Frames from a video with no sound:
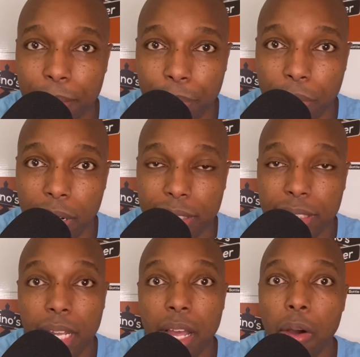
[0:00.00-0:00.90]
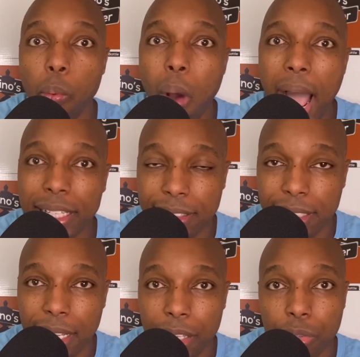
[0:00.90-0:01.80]
Brooks,
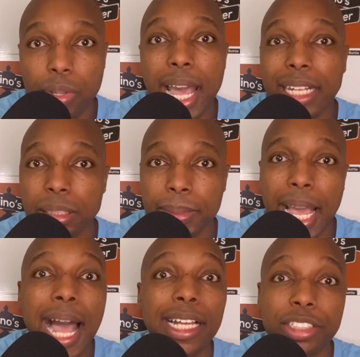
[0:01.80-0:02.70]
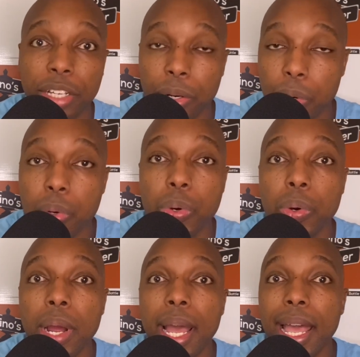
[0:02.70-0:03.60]
Watson. You got some guys here
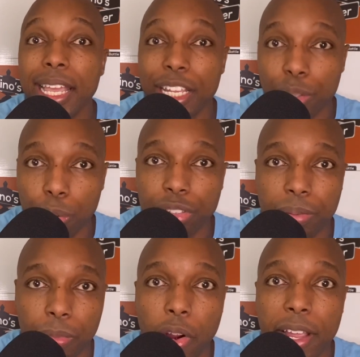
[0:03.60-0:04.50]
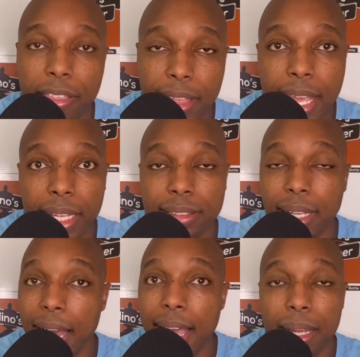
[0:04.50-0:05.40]
who can do some great things.
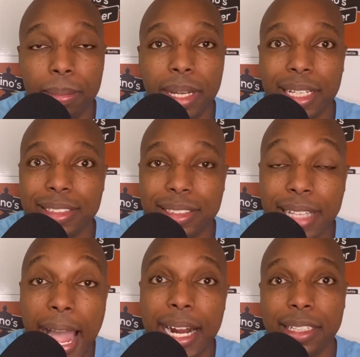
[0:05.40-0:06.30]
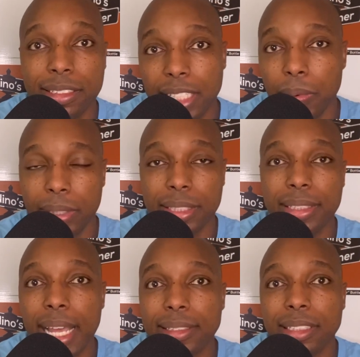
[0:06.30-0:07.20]
I am excited to see what this
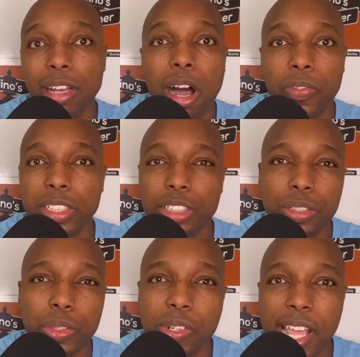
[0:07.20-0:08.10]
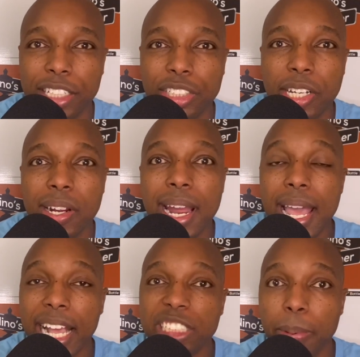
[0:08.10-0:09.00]
Texas offense can do next year,
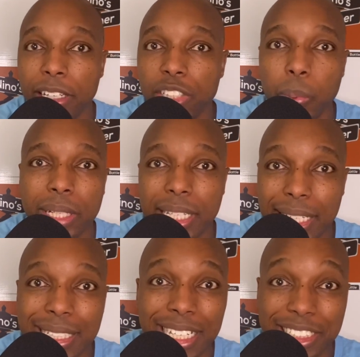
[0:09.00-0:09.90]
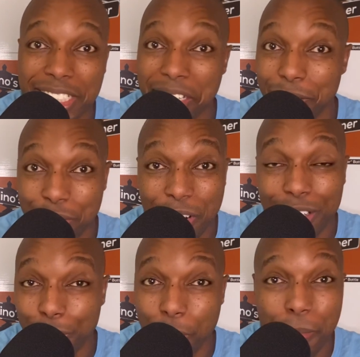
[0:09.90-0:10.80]
especially with the addition of
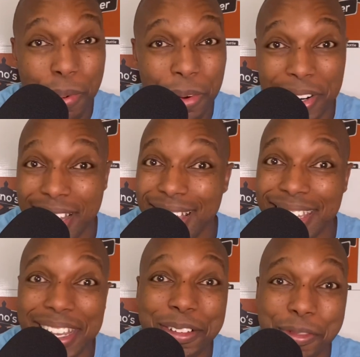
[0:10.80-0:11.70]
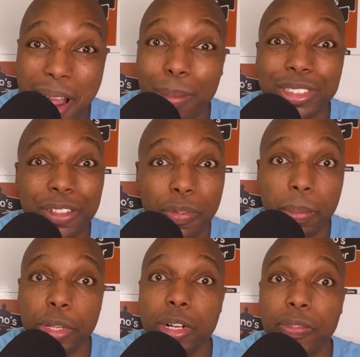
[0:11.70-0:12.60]
transfer portal guy Keilan Robinson from
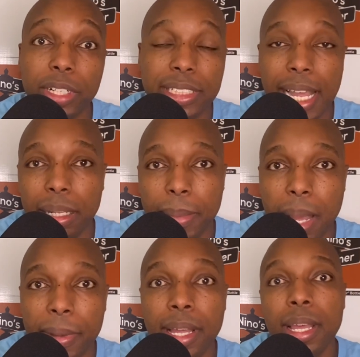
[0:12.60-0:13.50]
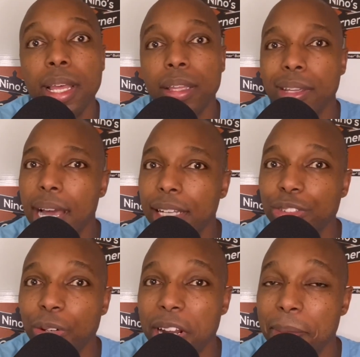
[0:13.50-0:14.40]
the University of Alabama. You guys
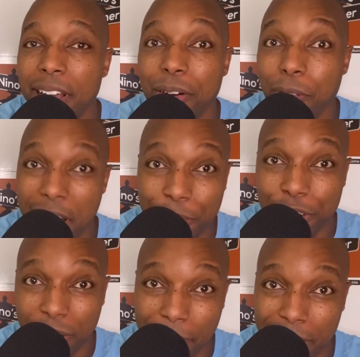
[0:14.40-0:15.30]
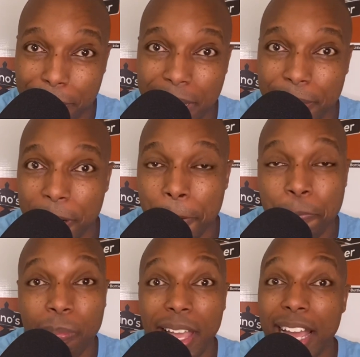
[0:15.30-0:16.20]
know that my wife is from Alabama.
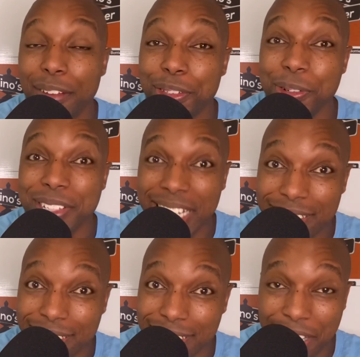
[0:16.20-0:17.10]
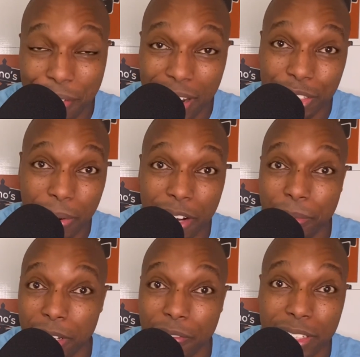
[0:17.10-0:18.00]
I have two nieces that graduated
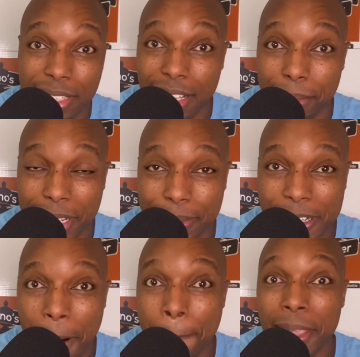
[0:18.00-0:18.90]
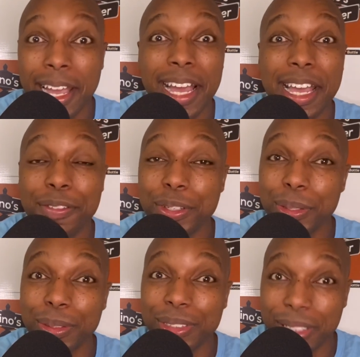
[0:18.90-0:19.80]
from University of Alabama. I have
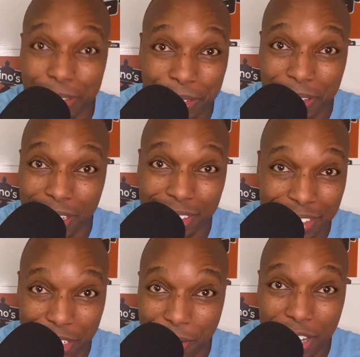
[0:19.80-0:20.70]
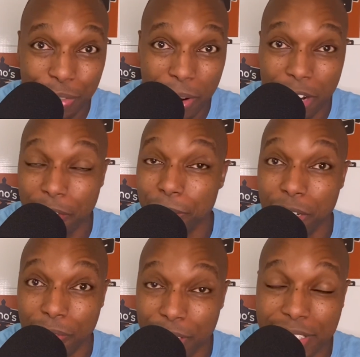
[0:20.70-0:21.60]
two sister-in-laws that graduated from
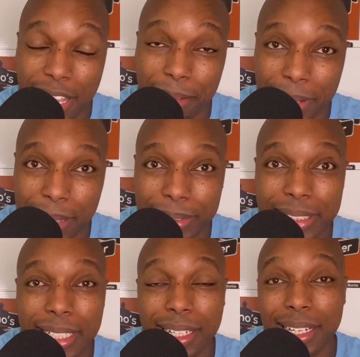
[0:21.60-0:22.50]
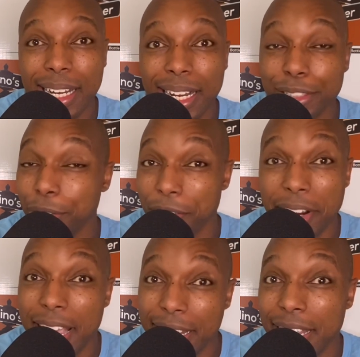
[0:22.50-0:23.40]
University of Alabama. So they're
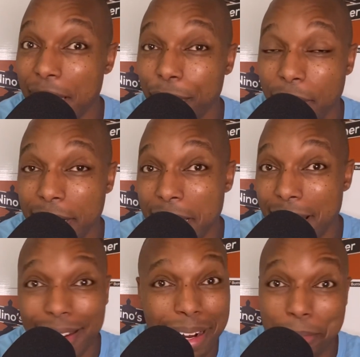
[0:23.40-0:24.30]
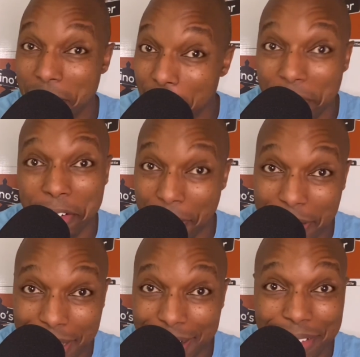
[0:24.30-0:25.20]
hating life right now, and I'm loving it right
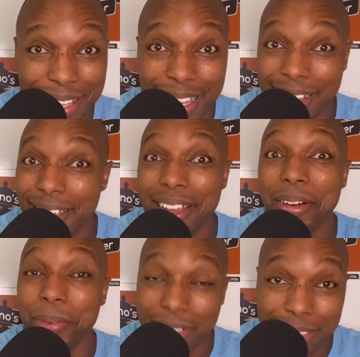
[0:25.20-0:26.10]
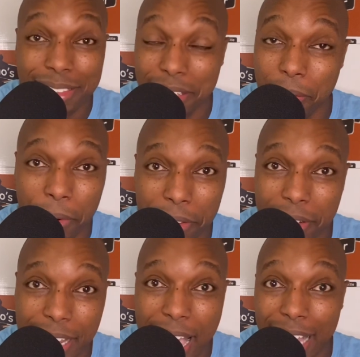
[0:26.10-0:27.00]
now that we just took one of their
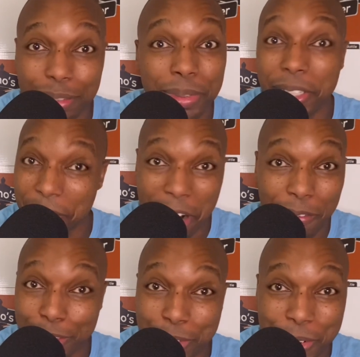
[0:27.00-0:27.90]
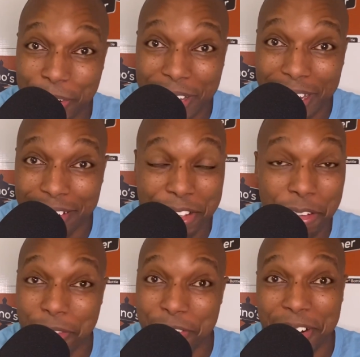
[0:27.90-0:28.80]
guys. We took their offensive coordinator and their
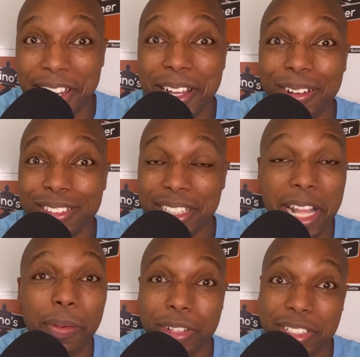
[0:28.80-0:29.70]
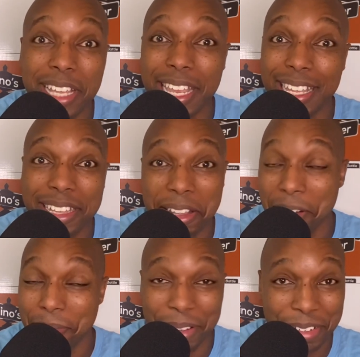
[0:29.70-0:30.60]
future head coach, and now we're just taking a
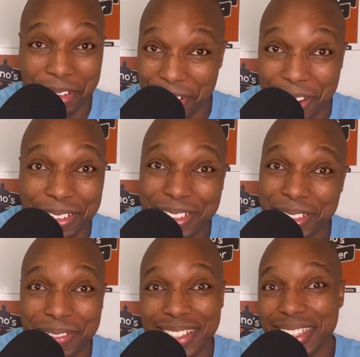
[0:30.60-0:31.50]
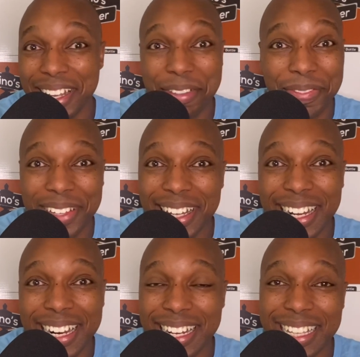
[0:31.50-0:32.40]
bunch of their coaches with
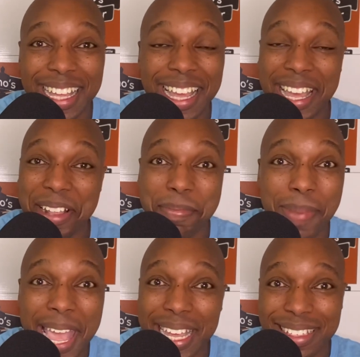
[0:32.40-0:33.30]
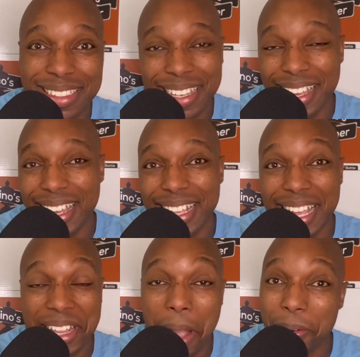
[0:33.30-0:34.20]
Flood and Banks,
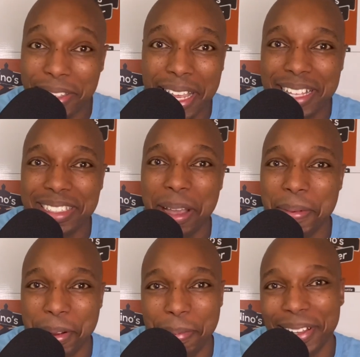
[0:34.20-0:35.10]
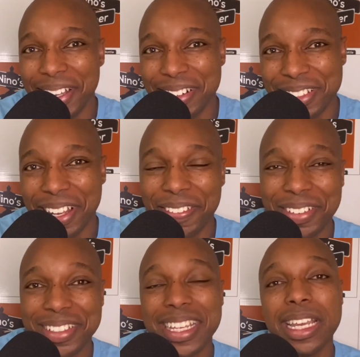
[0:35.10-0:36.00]
and now we're taking some of their players off
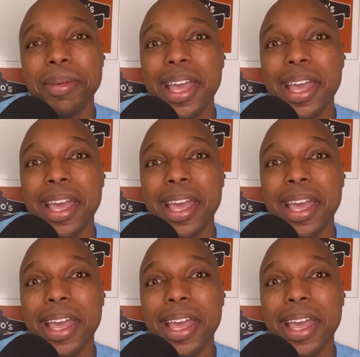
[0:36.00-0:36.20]
their team.